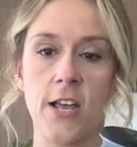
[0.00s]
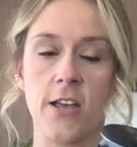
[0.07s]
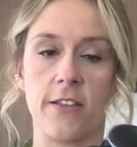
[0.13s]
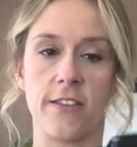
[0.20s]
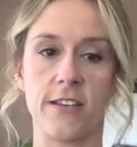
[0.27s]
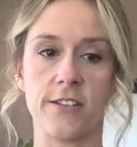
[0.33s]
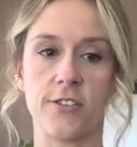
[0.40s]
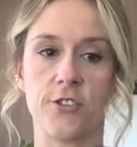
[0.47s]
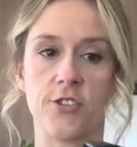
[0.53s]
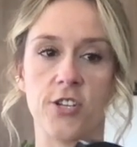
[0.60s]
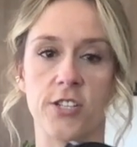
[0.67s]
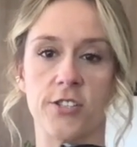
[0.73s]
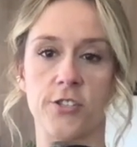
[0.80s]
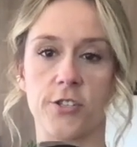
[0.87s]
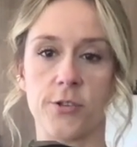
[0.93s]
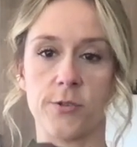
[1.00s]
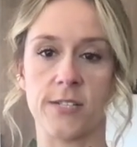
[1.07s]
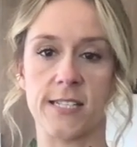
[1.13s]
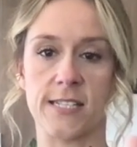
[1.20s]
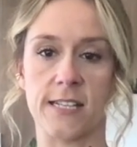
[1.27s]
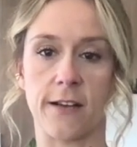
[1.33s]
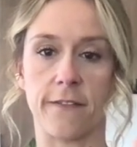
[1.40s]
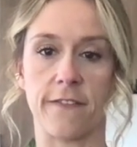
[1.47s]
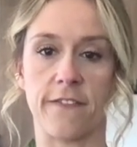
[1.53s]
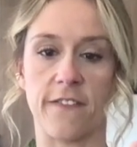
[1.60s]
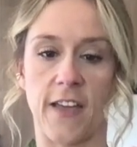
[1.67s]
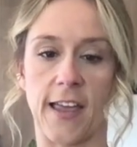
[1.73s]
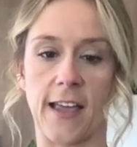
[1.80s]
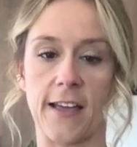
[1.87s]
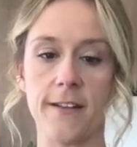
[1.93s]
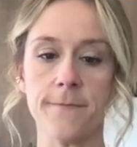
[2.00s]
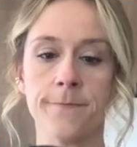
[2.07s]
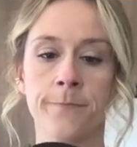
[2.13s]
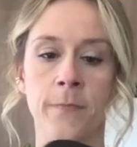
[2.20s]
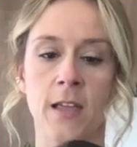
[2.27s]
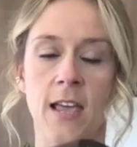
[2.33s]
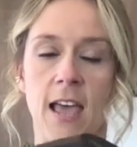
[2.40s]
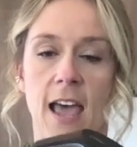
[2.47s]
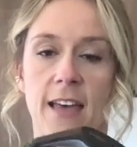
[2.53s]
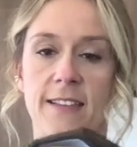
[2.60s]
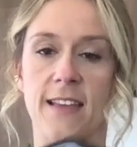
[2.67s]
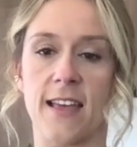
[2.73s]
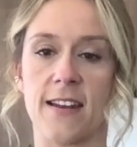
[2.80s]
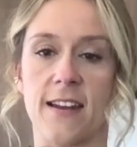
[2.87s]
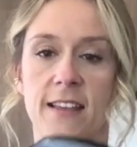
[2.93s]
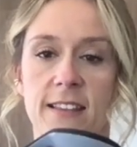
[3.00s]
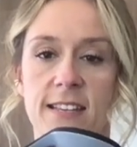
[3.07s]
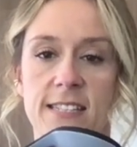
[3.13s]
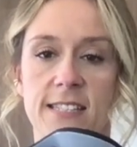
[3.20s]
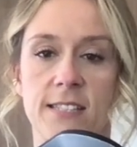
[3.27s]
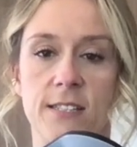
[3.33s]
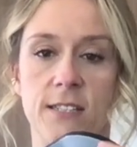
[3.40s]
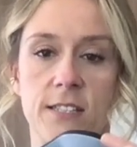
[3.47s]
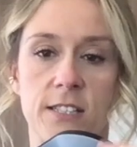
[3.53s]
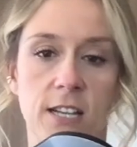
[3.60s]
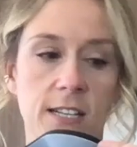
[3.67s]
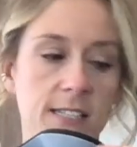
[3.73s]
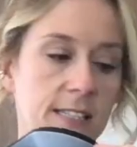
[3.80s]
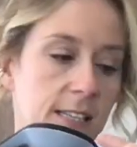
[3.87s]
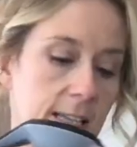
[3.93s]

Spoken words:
This just uses a fan. And then this does